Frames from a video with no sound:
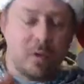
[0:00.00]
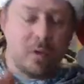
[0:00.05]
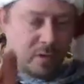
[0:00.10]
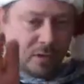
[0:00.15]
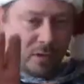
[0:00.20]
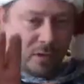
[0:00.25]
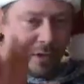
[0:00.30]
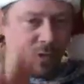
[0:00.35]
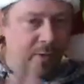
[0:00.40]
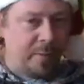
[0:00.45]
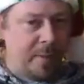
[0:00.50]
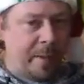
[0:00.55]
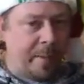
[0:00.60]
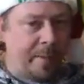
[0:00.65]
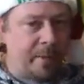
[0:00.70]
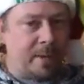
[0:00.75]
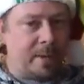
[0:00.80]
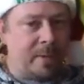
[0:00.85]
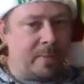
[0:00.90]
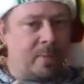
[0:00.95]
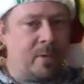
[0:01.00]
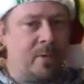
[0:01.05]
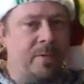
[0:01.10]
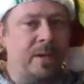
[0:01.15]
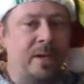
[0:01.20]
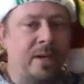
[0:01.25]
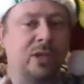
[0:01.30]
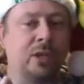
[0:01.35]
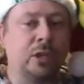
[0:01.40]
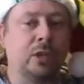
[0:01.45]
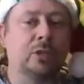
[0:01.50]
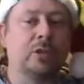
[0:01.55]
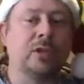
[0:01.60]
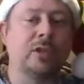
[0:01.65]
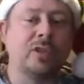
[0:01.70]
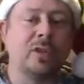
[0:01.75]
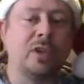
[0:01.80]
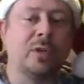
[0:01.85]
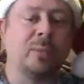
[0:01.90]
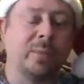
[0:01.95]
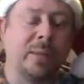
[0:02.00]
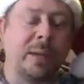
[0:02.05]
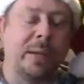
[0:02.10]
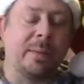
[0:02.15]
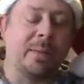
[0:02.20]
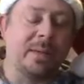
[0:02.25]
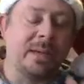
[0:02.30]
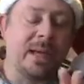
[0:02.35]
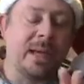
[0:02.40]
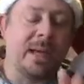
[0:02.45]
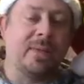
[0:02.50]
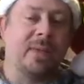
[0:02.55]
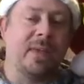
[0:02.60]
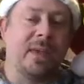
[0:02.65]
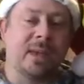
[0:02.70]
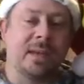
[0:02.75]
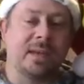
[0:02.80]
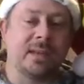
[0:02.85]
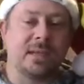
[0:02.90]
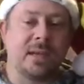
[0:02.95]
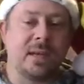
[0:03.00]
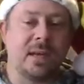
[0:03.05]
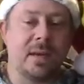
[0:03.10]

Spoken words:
do you remember the movie Children Shouldn't Play with Dead Things?